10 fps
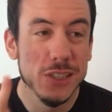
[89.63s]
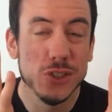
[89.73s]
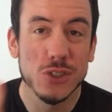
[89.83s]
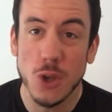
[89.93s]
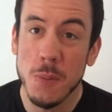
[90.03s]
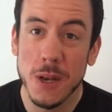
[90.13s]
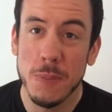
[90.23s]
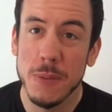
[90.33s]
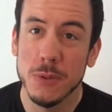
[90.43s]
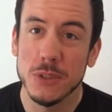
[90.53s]
So many
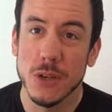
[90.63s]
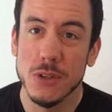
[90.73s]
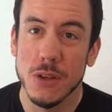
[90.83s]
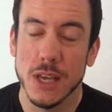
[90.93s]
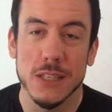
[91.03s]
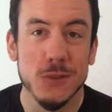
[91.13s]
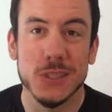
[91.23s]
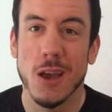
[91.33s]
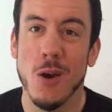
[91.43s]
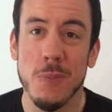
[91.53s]
people don't know that. You
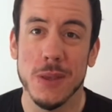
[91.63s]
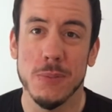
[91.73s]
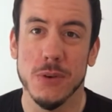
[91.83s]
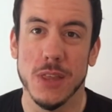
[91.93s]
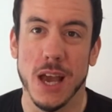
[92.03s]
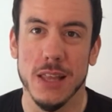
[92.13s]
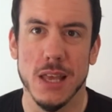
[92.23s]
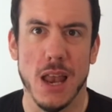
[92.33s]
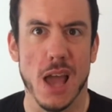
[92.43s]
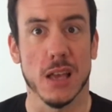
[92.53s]
tell people that and
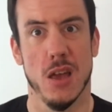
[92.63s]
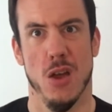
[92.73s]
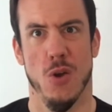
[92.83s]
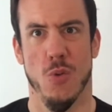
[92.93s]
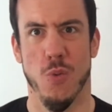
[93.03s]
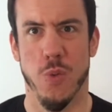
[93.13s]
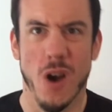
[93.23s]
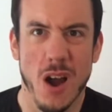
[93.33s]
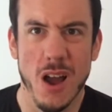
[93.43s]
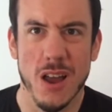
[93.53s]
they're like,
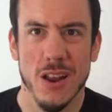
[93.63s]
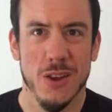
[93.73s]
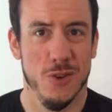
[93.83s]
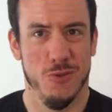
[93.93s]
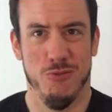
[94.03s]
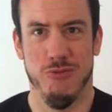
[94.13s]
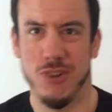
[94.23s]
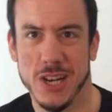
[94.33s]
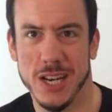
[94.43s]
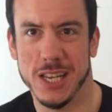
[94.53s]
what?
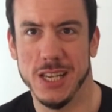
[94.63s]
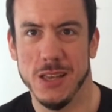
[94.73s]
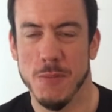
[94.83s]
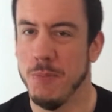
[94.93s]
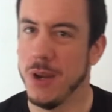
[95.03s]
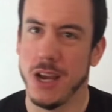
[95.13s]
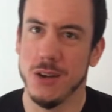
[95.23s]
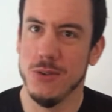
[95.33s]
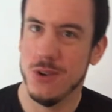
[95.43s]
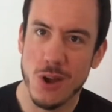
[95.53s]
Really? But I
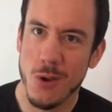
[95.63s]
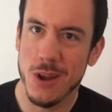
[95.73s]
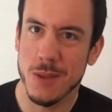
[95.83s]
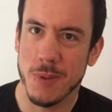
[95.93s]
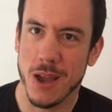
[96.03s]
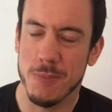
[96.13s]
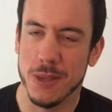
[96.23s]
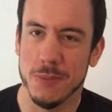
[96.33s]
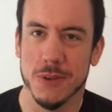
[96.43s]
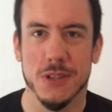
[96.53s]
don't know any bi
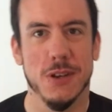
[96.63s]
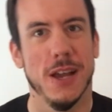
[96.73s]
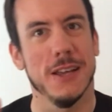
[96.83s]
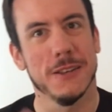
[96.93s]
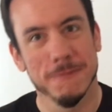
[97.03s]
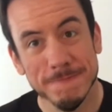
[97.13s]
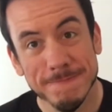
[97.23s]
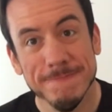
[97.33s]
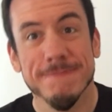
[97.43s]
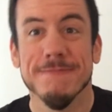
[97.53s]
people. And you're like,
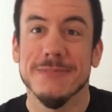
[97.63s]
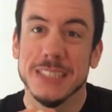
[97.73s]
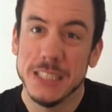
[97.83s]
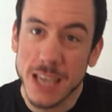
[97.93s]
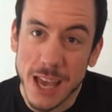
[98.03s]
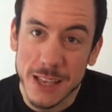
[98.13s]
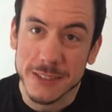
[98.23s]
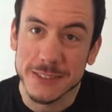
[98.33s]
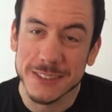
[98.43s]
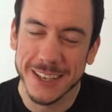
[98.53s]

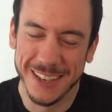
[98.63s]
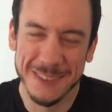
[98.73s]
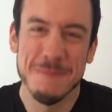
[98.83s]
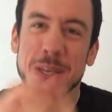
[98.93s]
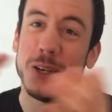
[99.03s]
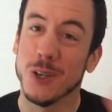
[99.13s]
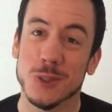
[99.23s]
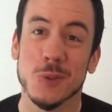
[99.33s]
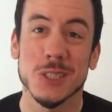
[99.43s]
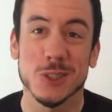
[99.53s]
yes,
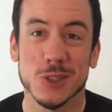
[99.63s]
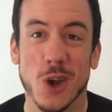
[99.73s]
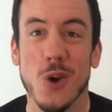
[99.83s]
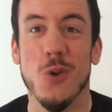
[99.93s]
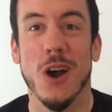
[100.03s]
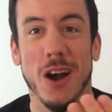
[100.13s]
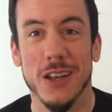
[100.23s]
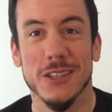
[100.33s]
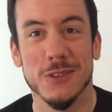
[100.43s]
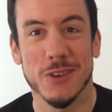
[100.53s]
because we're so
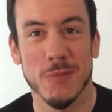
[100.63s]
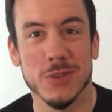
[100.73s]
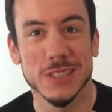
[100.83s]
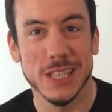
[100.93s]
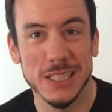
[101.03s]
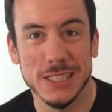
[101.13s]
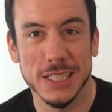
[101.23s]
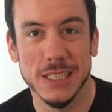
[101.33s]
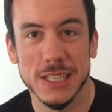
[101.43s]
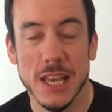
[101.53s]

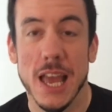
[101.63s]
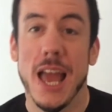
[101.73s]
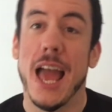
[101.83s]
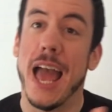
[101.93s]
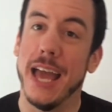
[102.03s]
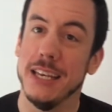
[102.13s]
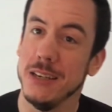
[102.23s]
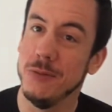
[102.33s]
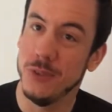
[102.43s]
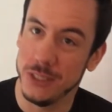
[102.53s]
underrepresented and
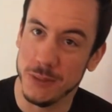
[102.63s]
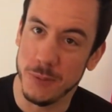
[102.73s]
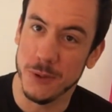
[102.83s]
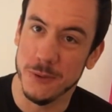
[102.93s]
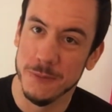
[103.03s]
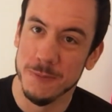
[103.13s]
invisible.